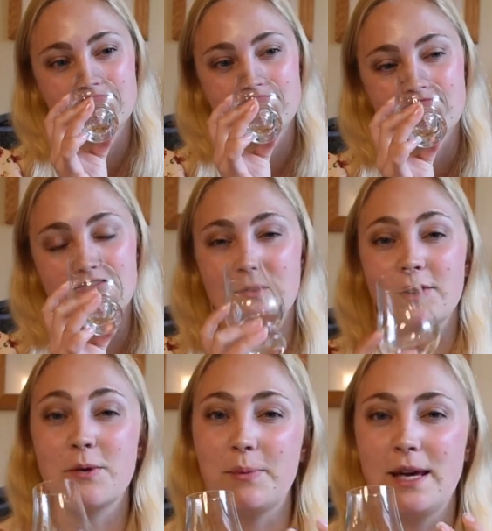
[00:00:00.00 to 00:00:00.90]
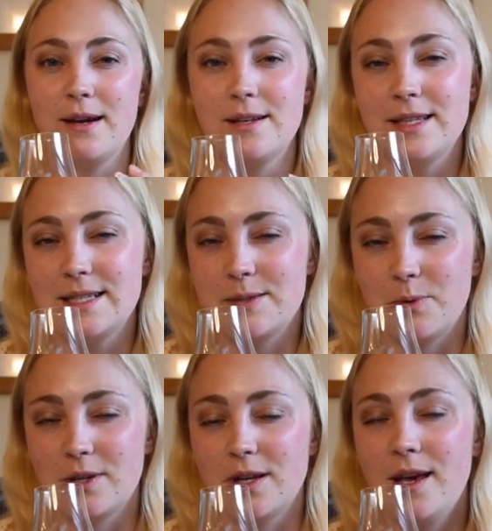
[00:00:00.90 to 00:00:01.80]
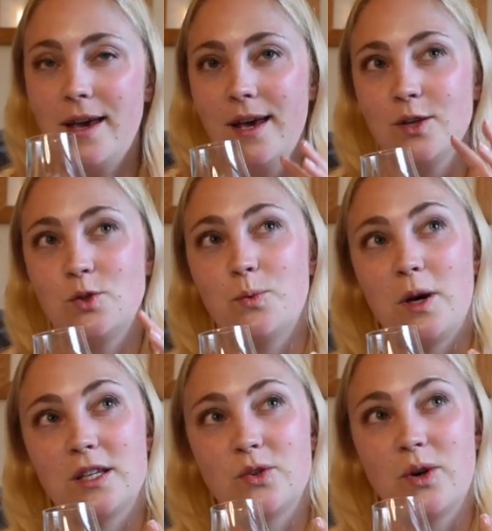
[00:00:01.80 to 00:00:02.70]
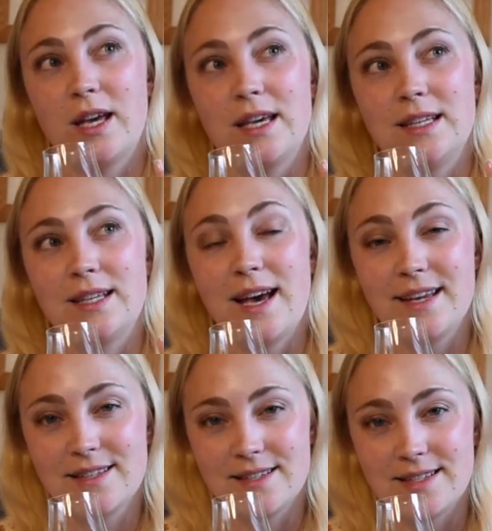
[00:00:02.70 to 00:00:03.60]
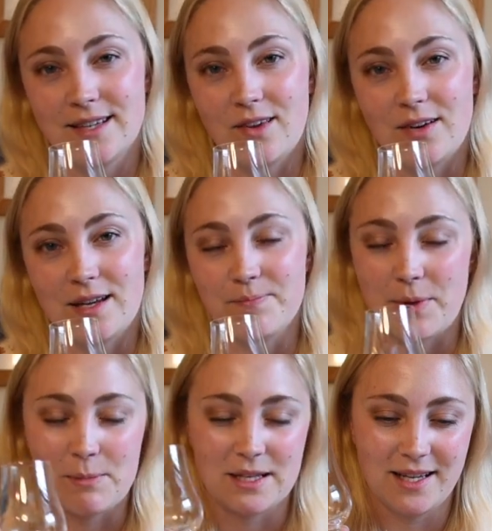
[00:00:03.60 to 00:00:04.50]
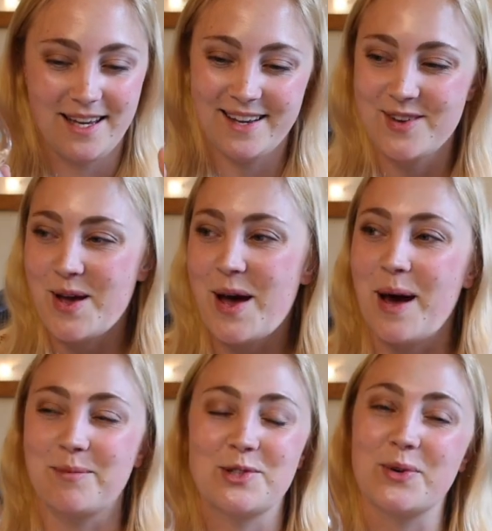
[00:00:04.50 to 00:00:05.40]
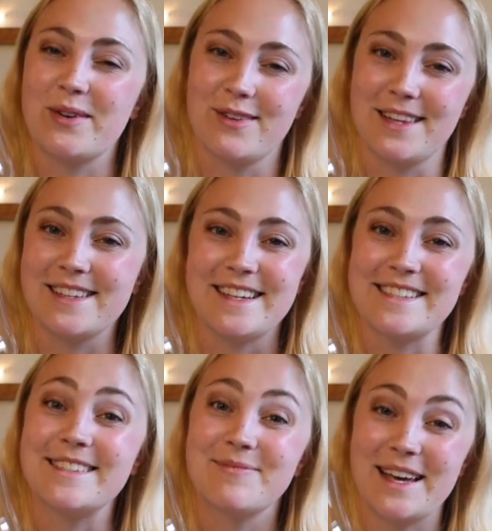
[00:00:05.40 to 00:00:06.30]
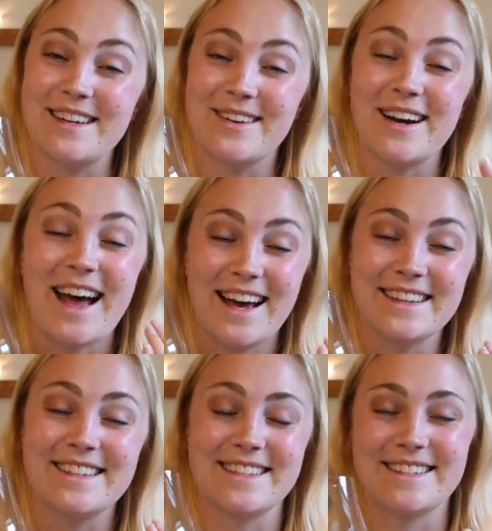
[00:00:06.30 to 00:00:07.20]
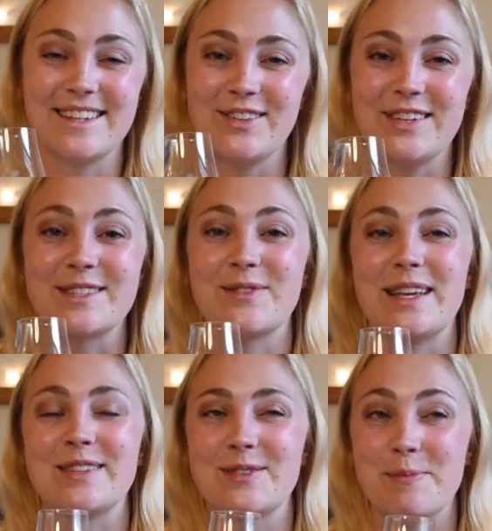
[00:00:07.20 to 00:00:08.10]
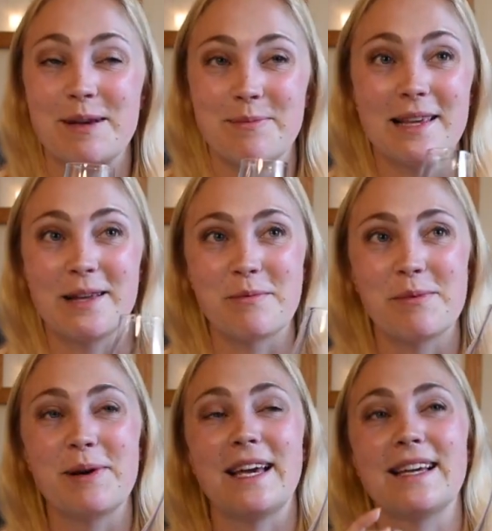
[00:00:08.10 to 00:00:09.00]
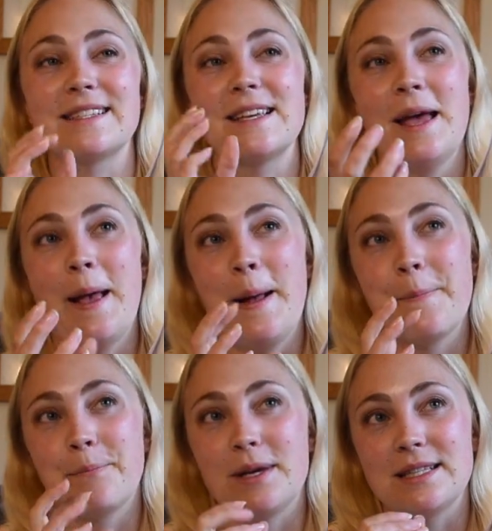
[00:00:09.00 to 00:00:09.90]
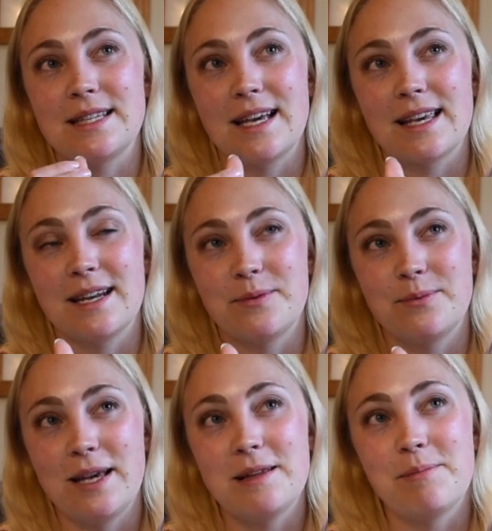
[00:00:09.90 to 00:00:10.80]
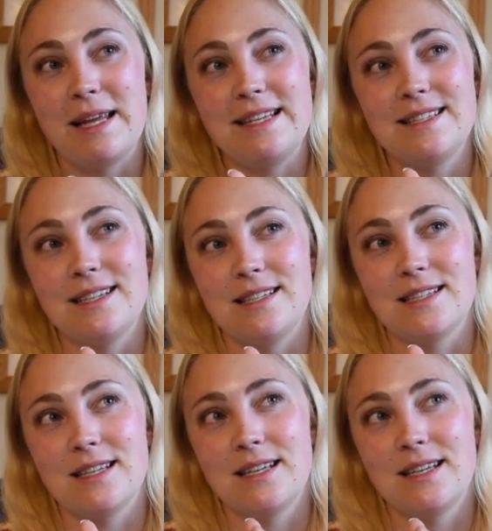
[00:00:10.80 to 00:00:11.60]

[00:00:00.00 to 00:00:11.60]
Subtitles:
Because if I compare this one to what I tried at the distillery, I mean, I'm sure everything tastes better at the distillery as well, so I might be a little bit biased. But it's that kind of well blended